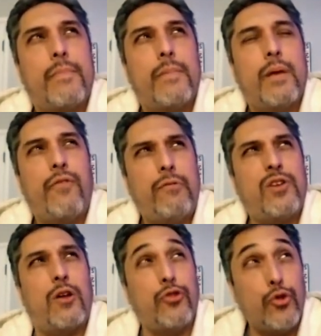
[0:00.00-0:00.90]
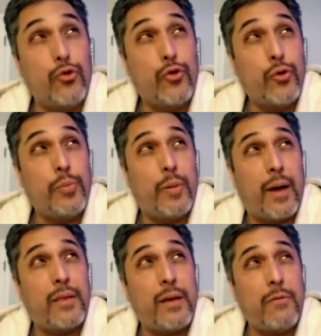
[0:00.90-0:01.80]
YouTube.
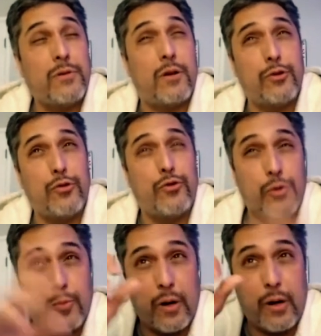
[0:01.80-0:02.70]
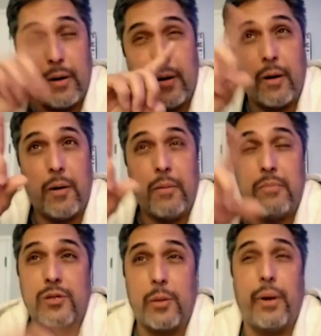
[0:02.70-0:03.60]
I think it was on YouTube where
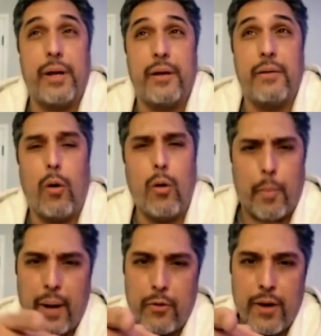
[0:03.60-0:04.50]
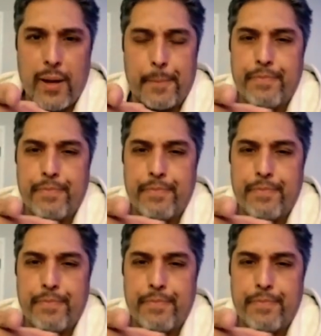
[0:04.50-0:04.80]
somebody, oh, by the way,